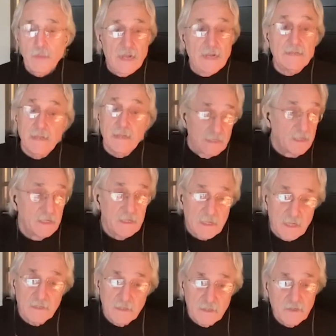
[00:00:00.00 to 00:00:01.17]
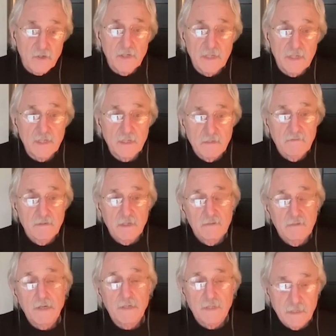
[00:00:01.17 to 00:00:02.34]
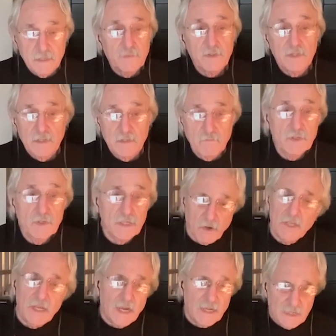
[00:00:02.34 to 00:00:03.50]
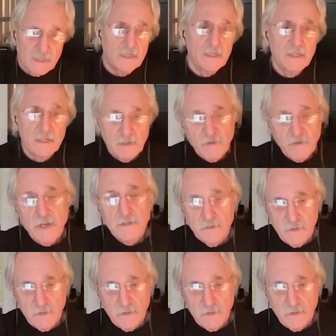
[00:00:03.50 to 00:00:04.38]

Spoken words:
And the Turkish participants would say, "Oh yeah, I can see the difference.